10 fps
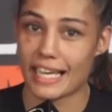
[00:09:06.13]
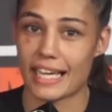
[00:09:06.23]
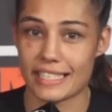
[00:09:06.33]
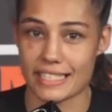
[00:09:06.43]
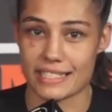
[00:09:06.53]

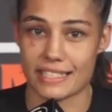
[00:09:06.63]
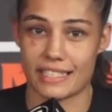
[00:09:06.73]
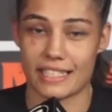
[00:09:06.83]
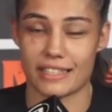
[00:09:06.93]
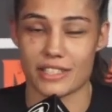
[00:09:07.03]
I guess,
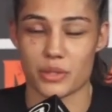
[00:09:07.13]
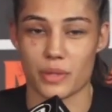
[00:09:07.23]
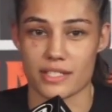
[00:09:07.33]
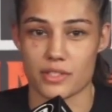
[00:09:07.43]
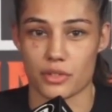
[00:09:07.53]
in the
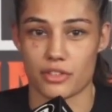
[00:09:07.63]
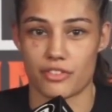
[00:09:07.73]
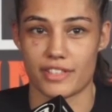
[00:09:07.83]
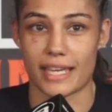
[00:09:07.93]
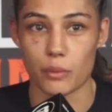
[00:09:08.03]
US sort of
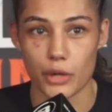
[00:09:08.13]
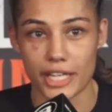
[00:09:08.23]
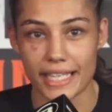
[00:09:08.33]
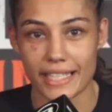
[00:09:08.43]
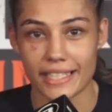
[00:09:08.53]

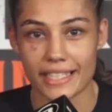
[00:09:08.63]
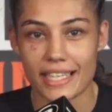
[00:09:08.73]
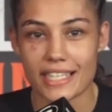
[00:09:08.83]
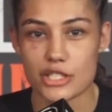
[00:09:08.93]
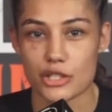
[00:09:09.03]
networking
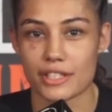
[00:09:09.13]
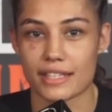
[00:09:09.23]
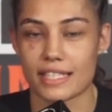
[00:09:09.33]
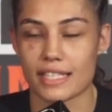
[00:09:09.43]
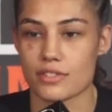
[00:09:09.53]
is the only
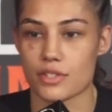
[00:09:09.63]
thing.